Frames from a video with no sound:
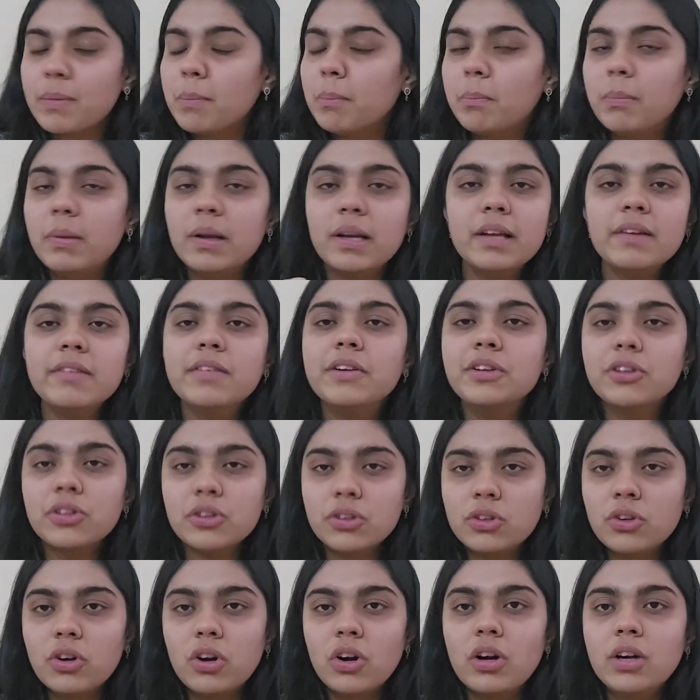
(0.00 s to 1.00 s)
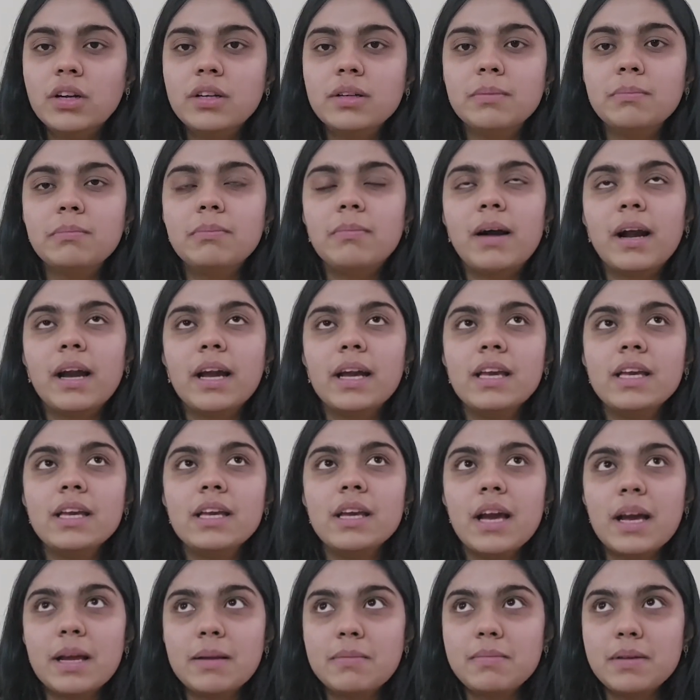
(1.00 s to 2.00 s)
Believe it or not, my
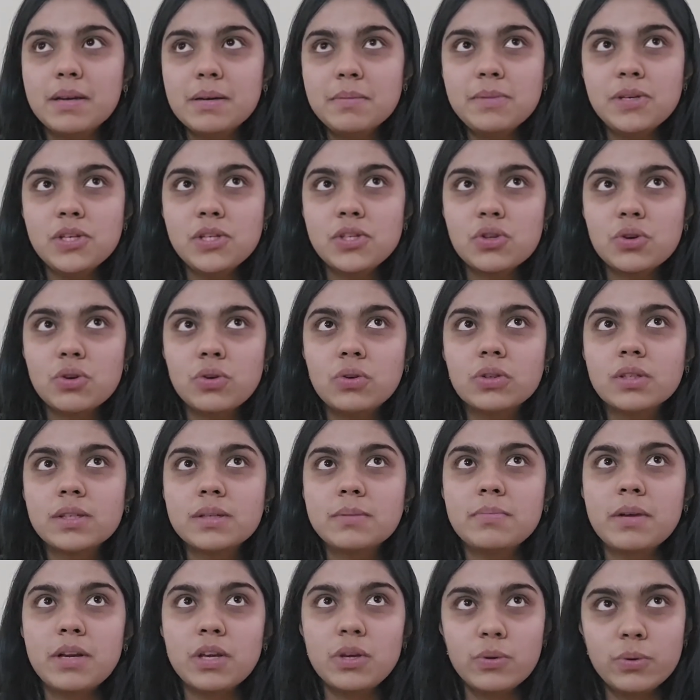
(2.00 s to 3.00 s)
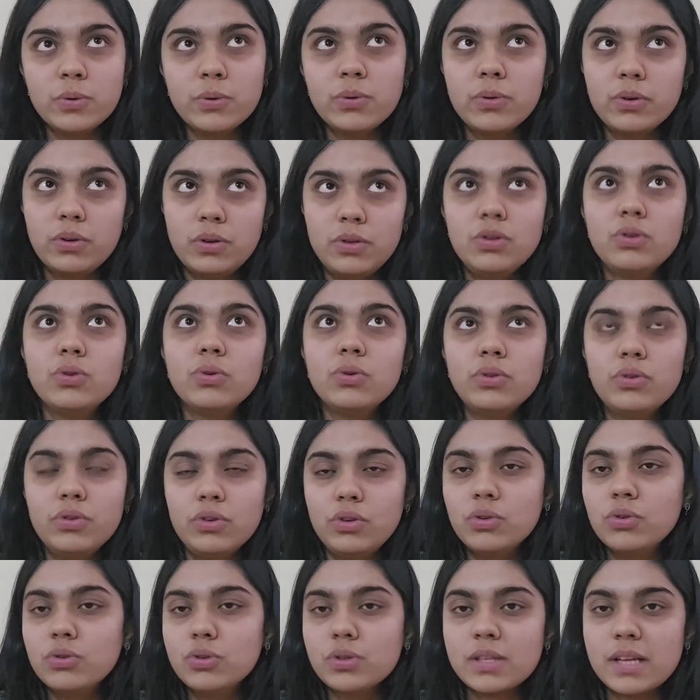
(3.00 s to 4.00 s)
NBME scores and my
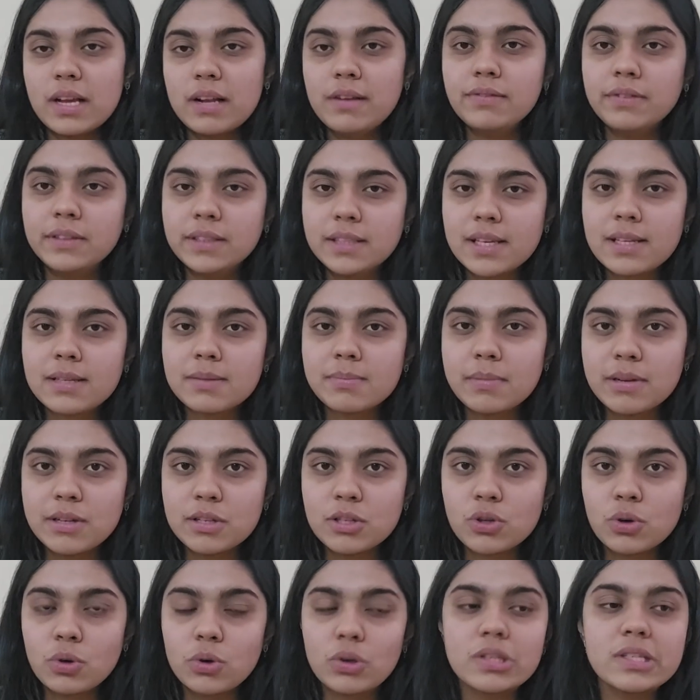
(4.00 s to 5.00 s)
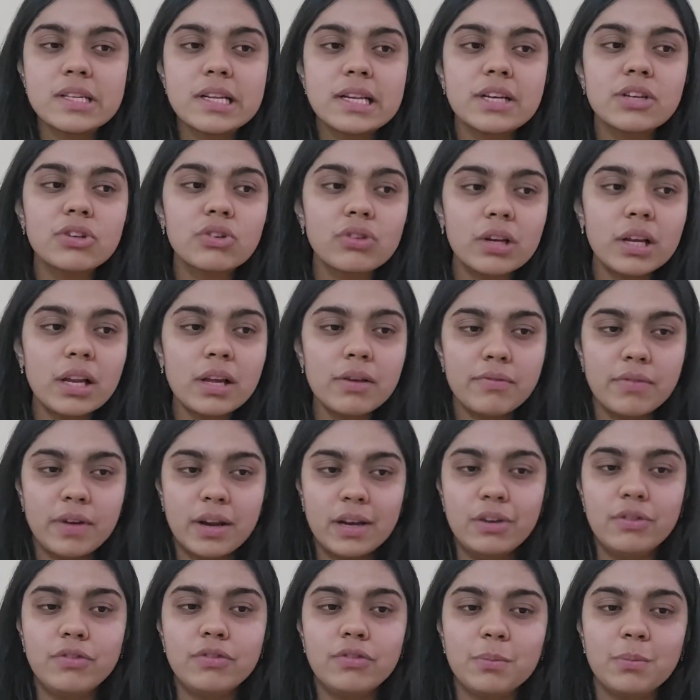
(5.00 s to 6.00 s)
self-assessment scores literally
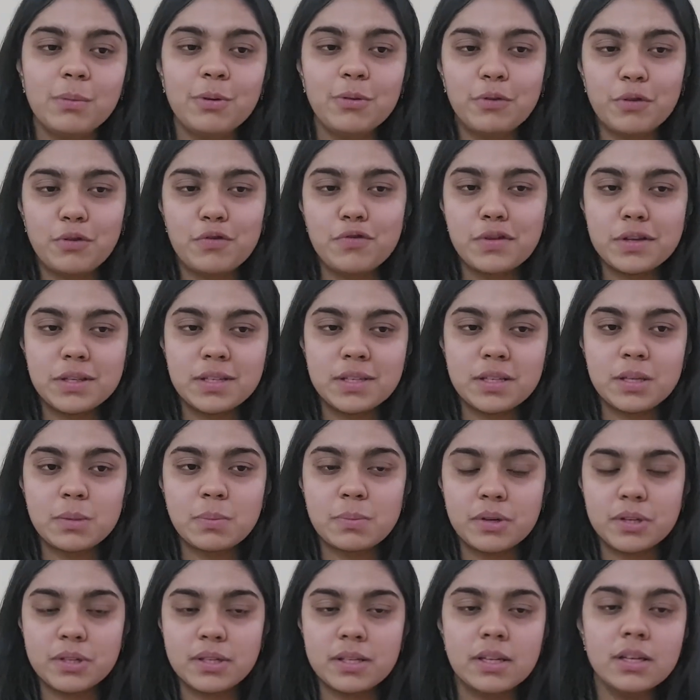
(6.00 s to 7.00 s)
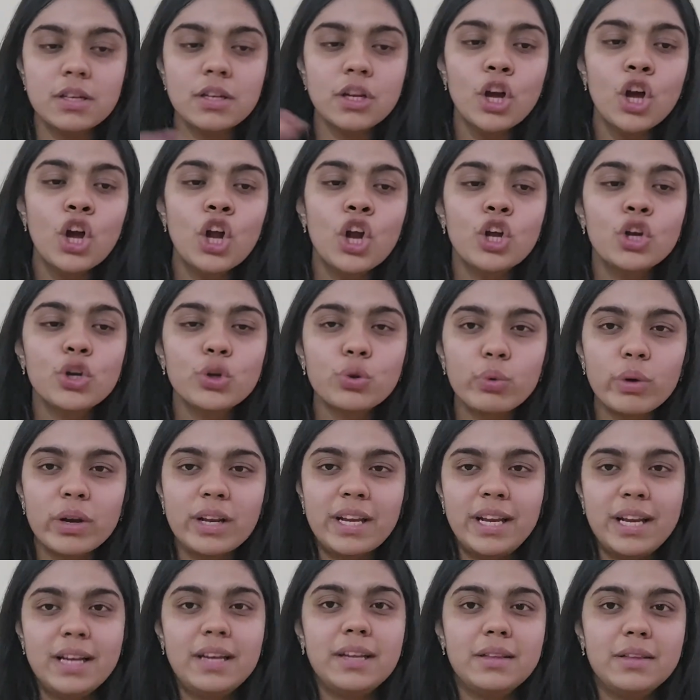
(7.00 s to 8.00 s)
went from a 56% to an
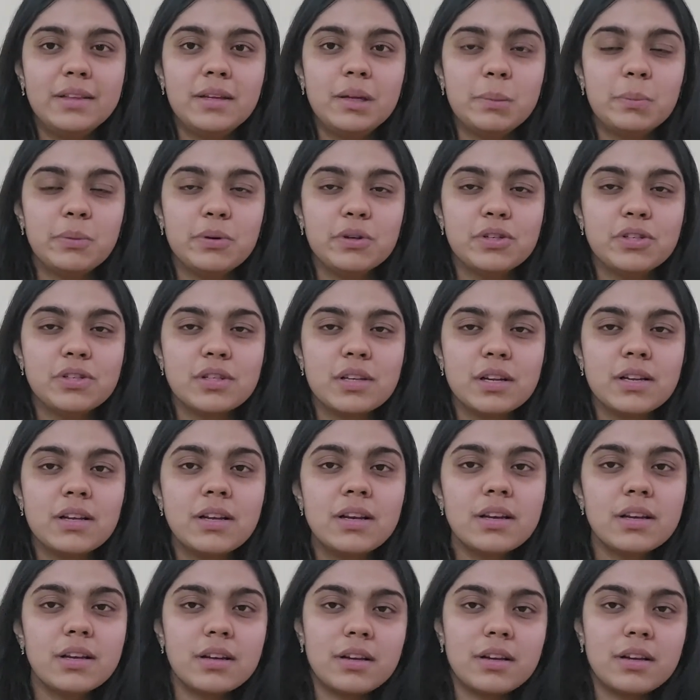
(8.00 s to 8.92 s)
83%